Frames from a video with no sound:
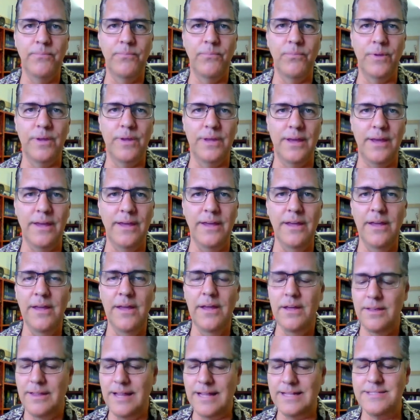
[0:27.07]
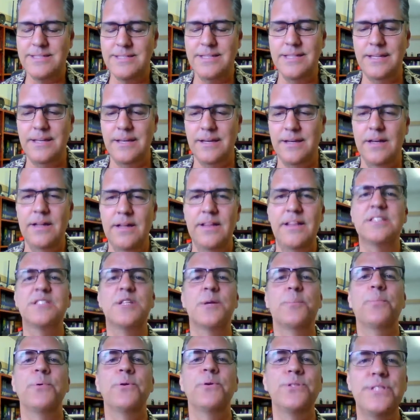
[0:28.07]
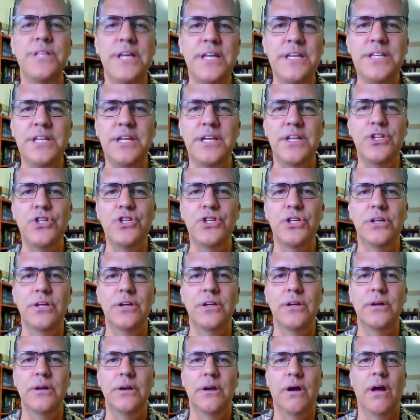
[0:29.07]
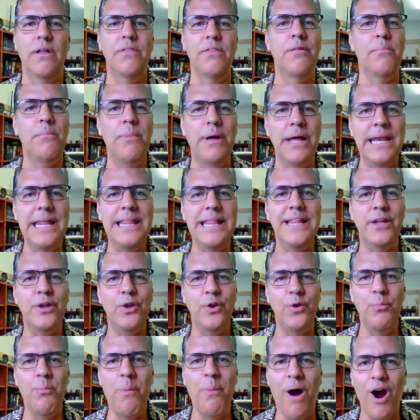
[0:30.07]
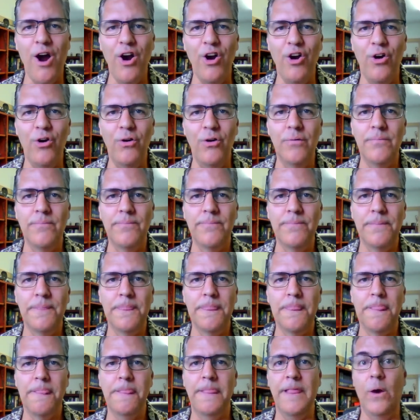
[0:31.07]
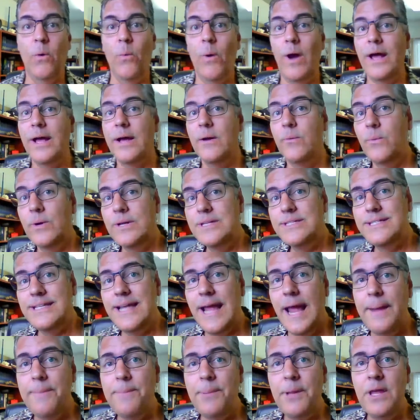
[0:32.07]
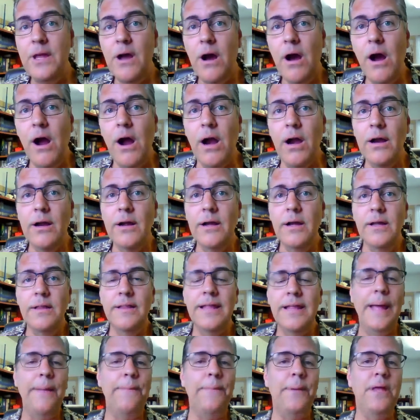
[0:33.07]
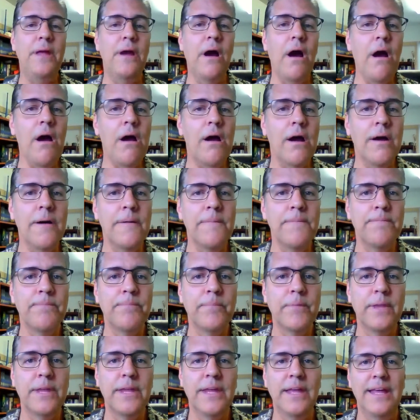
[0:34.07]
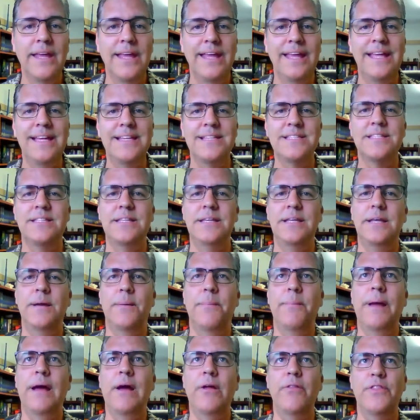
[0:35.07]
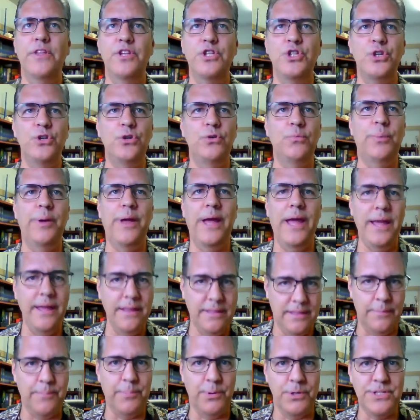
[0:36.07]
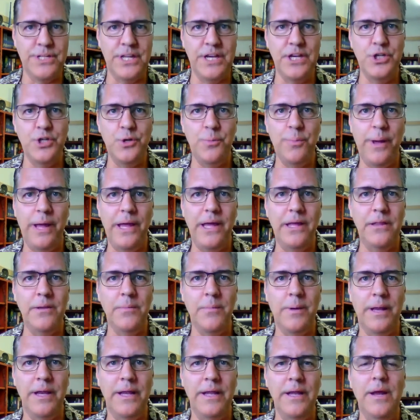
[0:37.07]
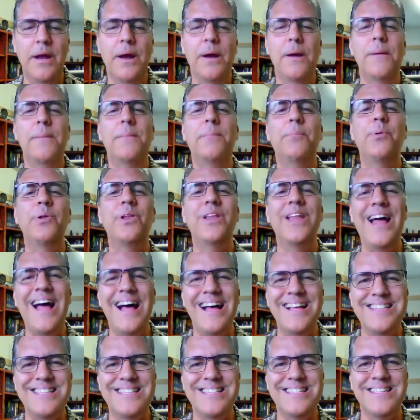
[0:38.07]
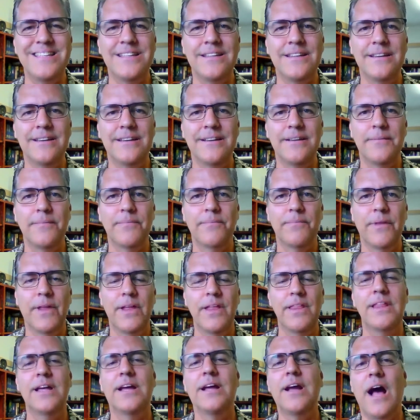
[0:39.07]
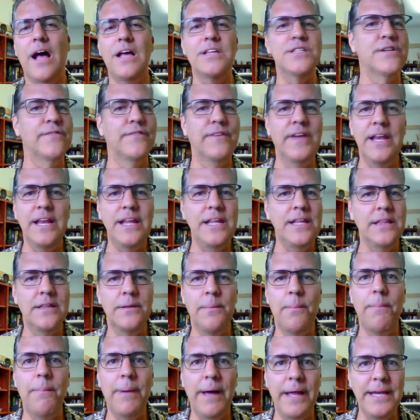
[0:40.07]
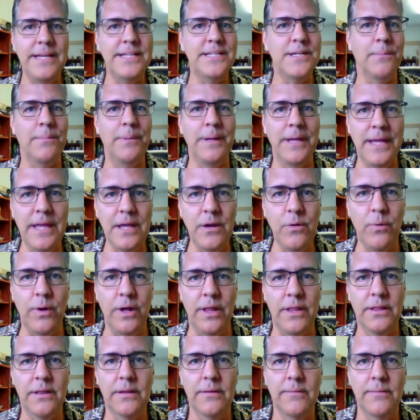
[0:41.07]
Okay, that's the percentage on the money that you borrow. Now, what is the APR? The APR is the amount that you pay, the percentage you pay on the money, plus the cost of getting the money to begin with.